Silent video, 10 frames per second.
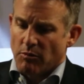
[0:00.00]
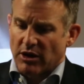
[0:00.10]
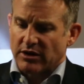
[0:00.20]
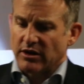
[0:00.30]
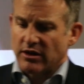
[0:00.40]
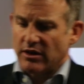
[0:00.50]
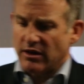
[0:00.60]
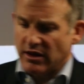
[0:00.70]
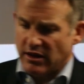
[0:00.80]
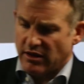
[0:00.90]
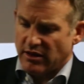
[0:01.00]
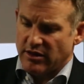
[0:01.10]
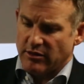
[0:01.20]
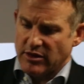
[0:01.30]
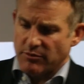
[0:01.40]
But
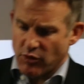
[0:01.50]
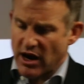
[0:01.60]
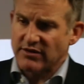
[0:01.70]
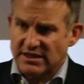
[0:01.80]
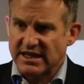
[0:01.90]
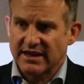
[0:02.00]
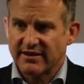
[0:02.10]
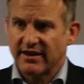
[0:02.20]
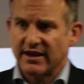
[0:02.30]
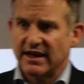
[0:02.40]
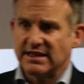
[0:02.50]
the private sector